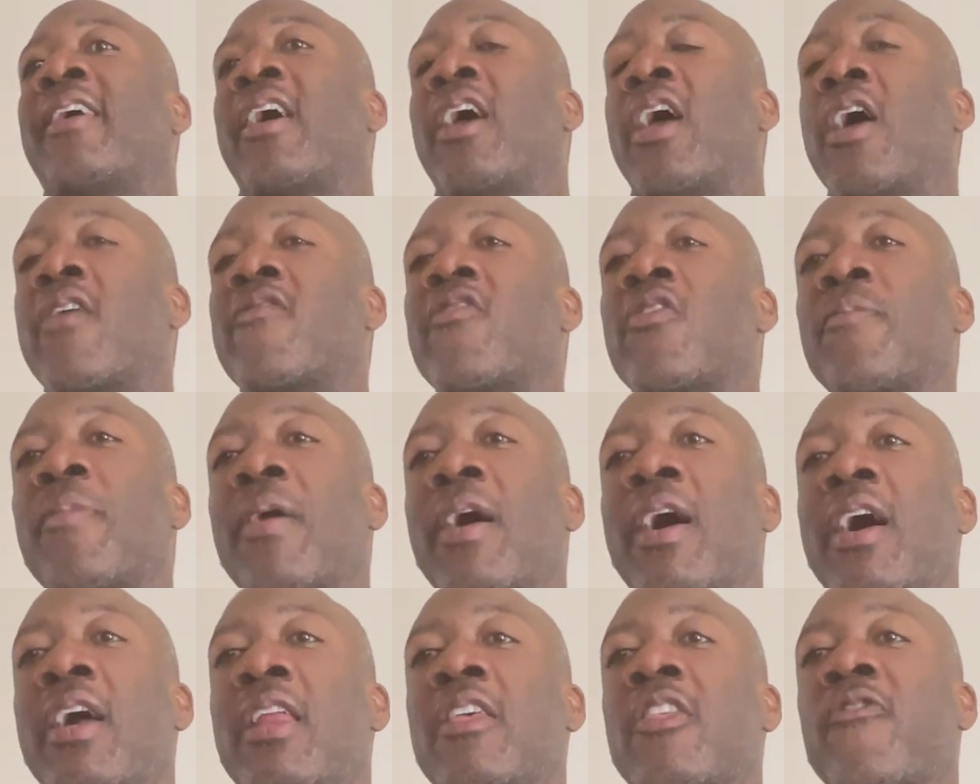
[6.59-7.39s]

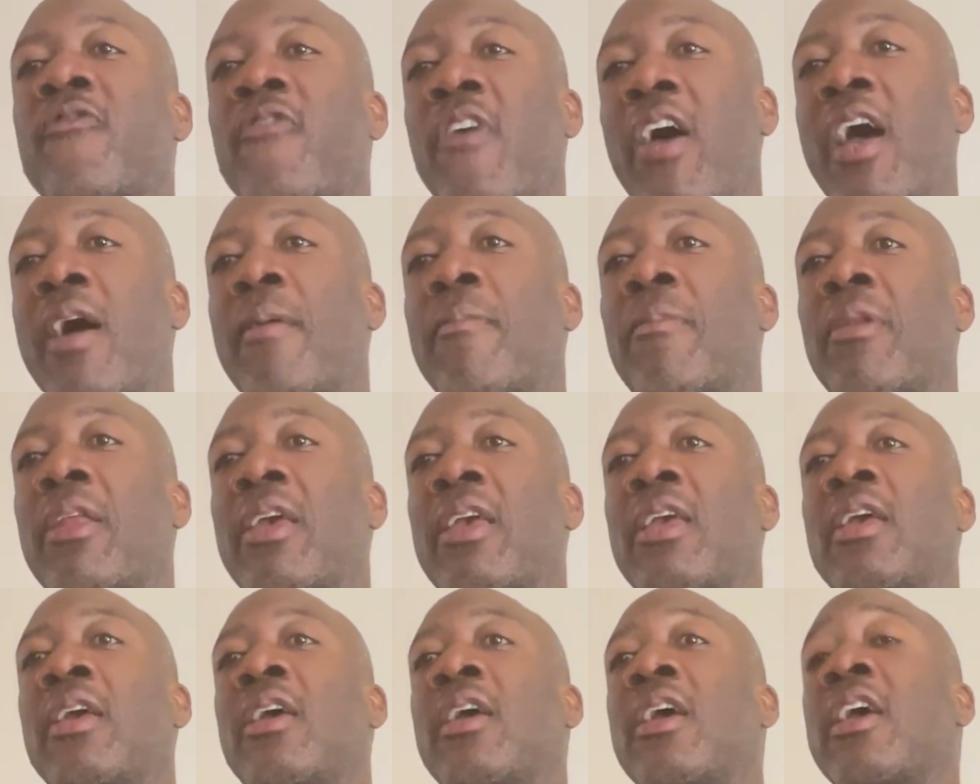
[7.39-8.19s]
Everybody's
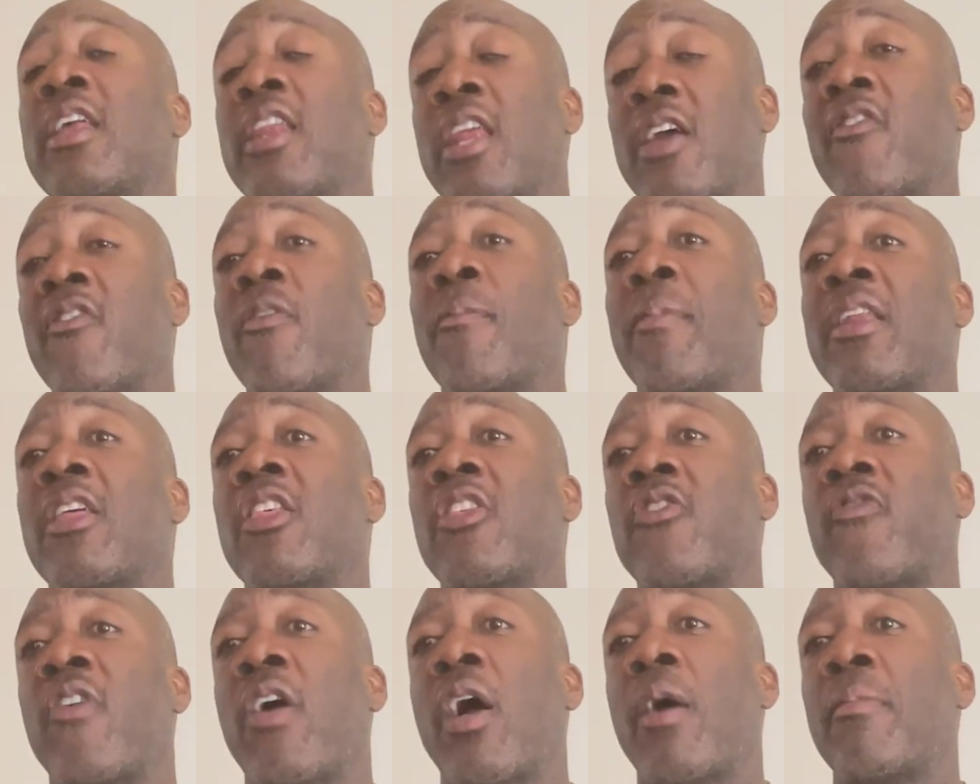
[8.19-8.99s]
family, in
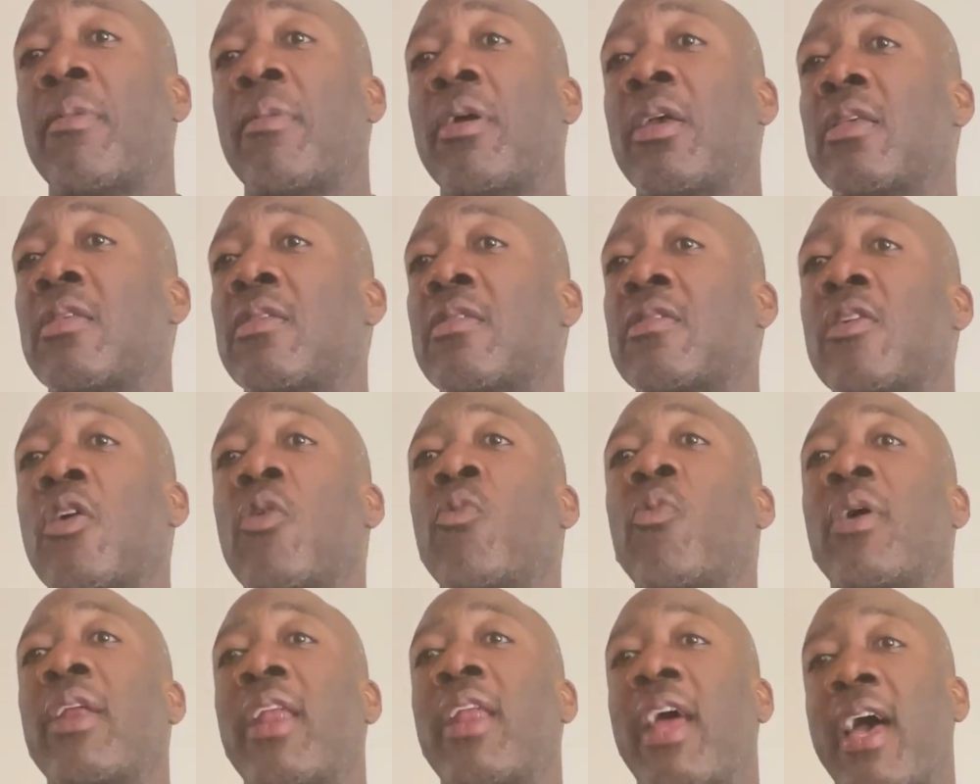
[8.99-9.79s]
everybody's family,
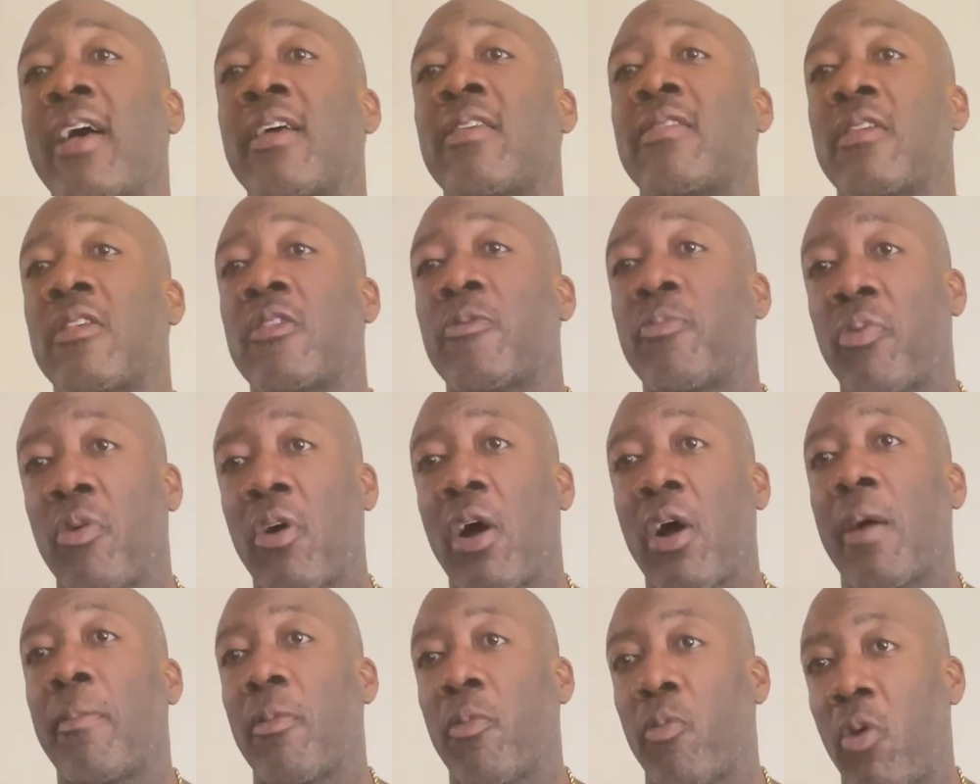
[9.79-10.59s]
someone has this
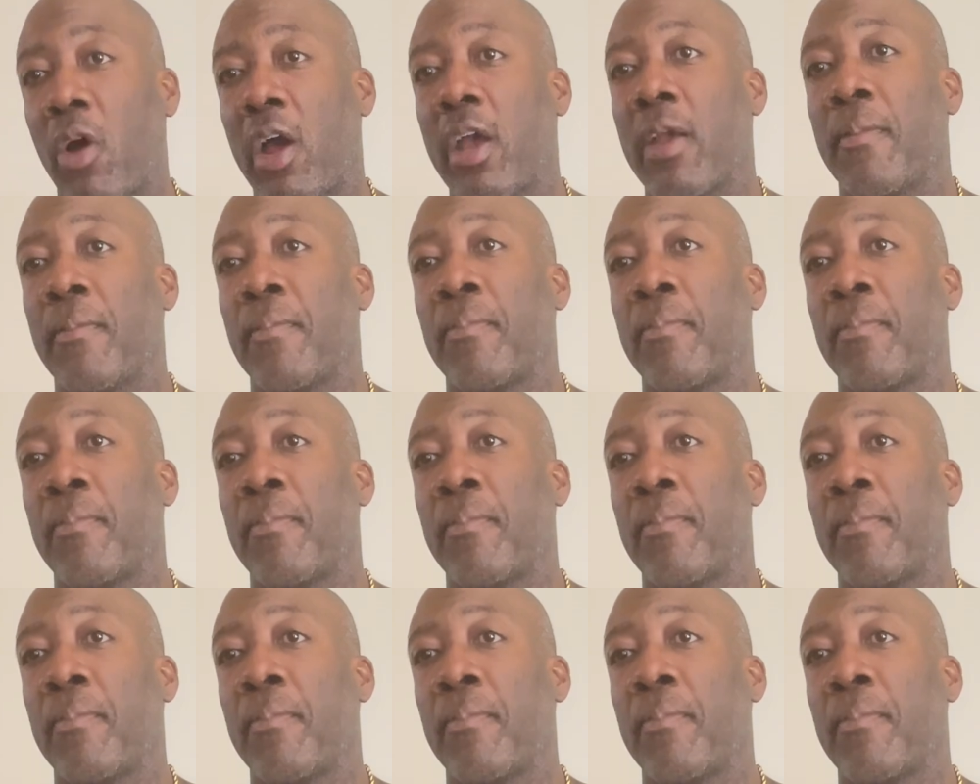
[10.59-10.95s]
problem, right?